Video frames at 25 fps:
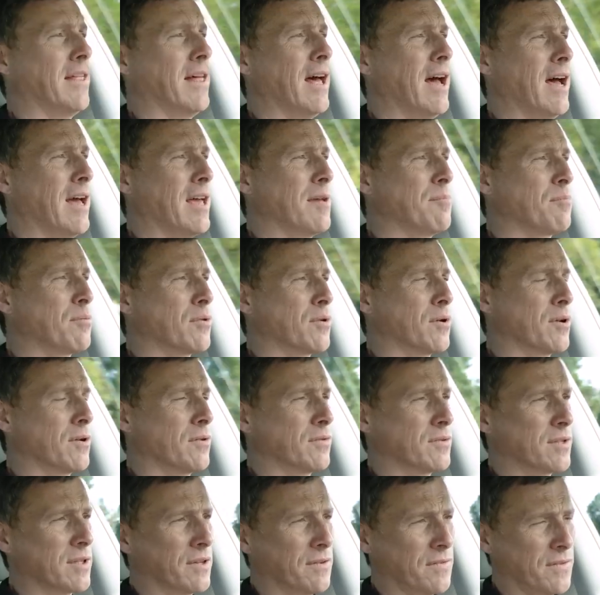that
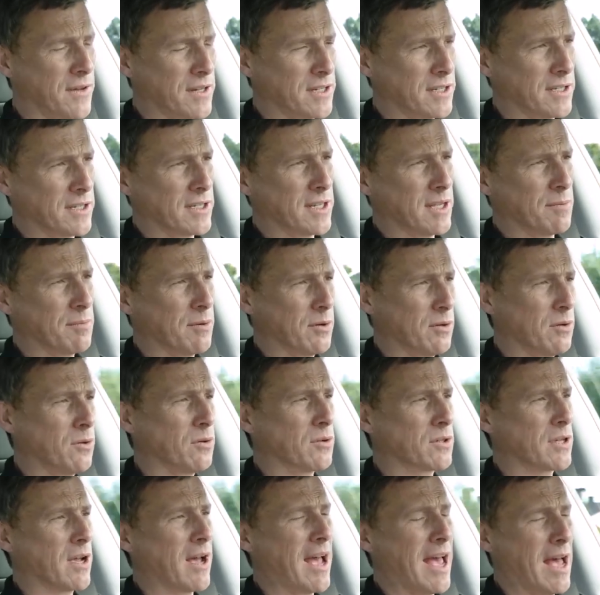improves the efficiency, but
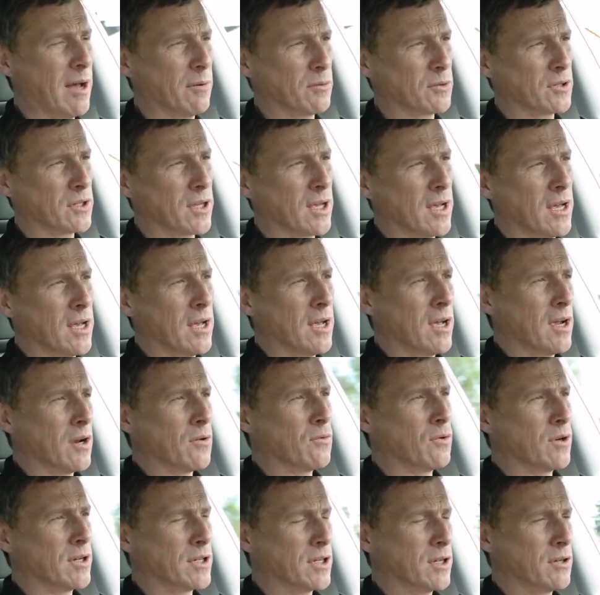also helps
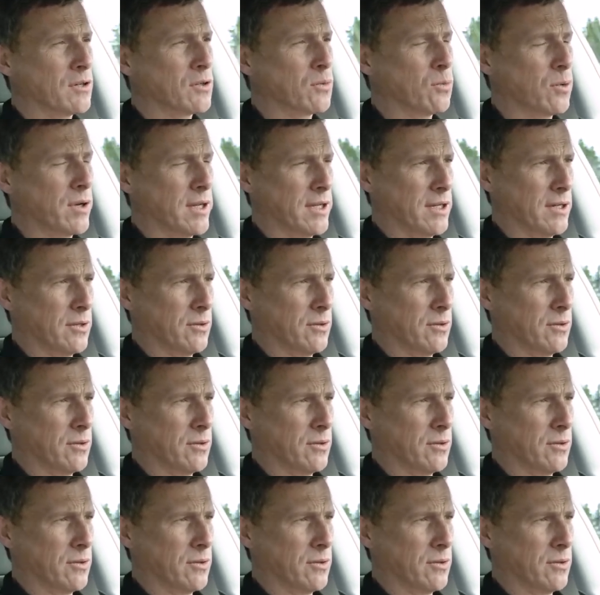reduce wind